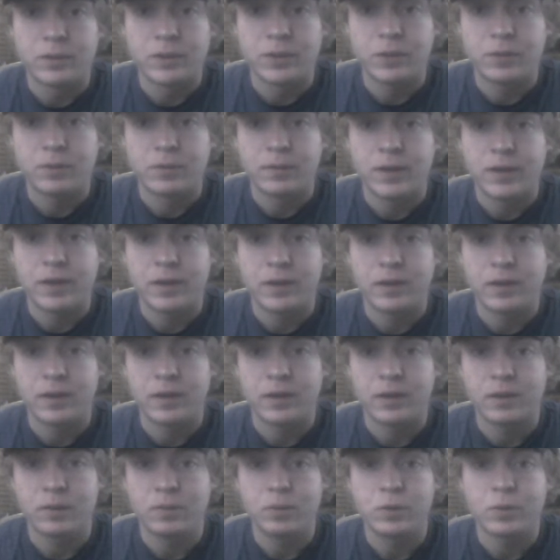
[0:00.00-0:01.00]
streak.
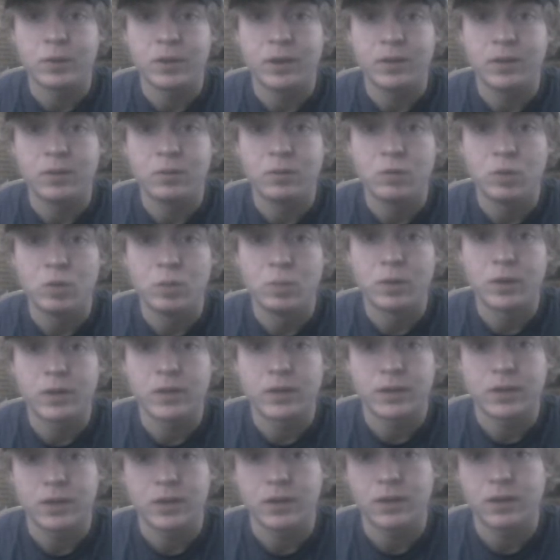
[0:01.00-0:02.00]
We tried to do too
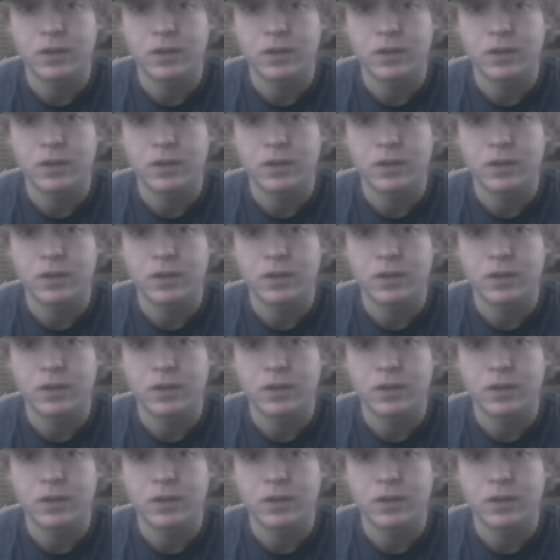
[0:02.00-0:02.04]
much.